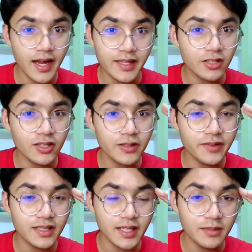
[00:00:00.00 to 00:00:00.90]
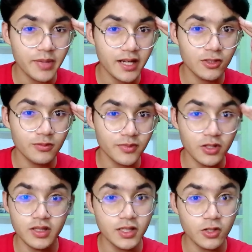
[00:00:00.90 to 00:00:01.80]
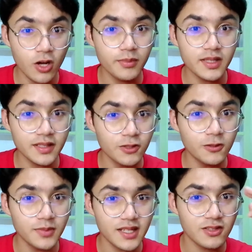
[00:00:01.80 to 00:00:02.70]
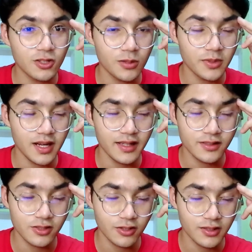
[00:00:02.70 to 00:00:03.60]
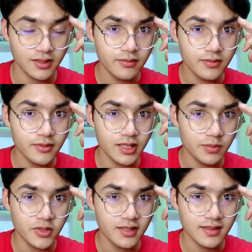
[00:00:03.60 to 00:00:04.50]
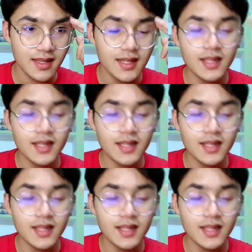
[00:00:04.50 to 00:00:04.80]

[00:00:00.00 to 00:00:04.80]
I cannot even get back to the normal GNOME desktop I installed in the process.